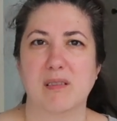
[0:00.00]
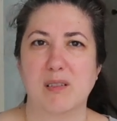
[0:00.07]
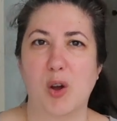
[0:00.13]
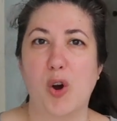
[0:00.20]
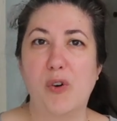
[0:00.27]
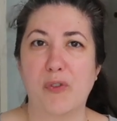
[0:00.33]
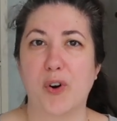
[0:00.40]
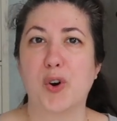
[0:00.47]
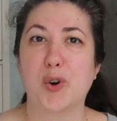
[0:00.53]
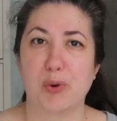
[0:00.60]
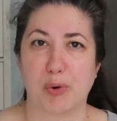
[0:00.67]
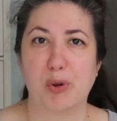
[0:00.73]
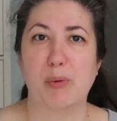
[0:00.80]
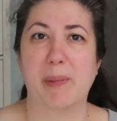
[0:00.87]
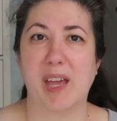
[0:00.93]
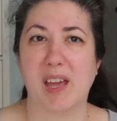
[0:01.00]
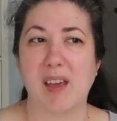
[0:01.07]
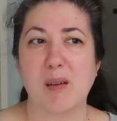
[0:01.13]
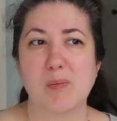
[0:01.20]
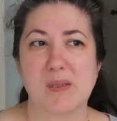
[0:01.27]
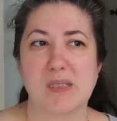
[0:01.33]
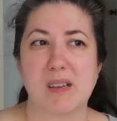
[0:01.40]
over grooming
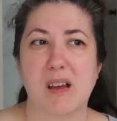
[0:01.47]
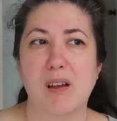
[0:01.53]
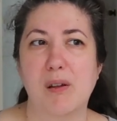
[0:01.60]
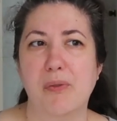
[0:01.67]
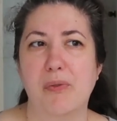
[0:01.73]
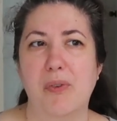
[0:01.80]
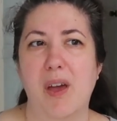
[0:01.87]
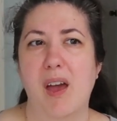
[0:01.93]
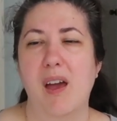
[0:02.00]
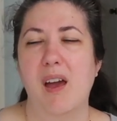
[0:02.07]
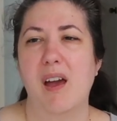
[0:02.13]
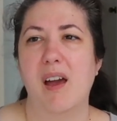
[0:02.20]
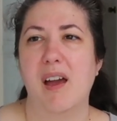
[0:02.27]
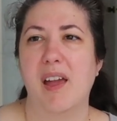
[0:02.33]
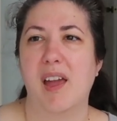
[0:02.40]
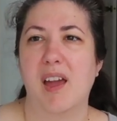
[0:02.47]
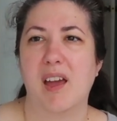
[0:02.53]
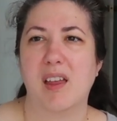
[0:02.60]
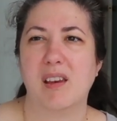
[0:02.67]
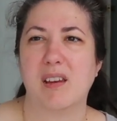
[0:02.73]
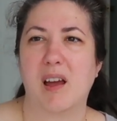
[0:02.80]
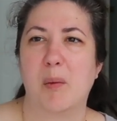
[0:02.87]
himself,
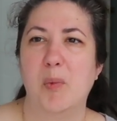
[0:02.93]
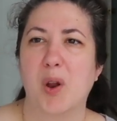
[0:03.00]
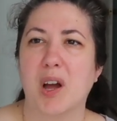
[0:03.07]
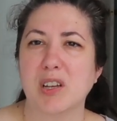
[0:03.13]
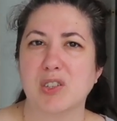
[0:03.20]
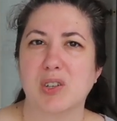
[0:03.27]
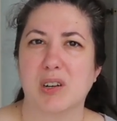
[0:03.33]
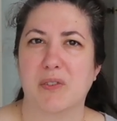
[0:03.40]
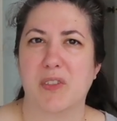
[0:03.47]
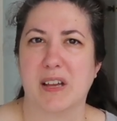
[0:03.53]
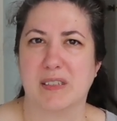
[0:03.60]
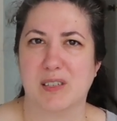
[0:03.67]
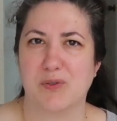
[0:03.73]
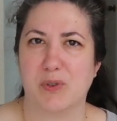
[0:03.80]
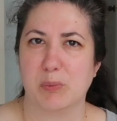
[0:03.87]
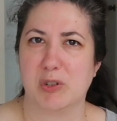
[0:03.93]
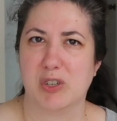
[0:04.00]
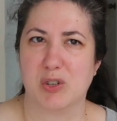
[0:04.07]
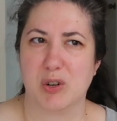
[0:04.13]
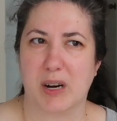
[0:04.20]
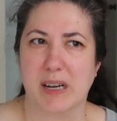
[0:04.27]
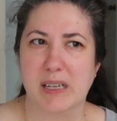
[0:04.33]
and I'm not sure if that's from
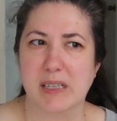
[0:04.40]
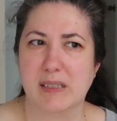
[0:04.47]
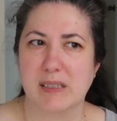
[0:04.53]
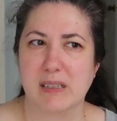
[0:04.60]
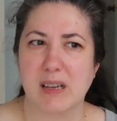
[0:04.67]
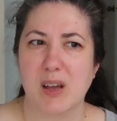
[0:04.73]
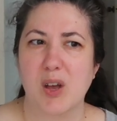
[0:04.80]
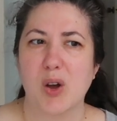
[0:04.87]
stress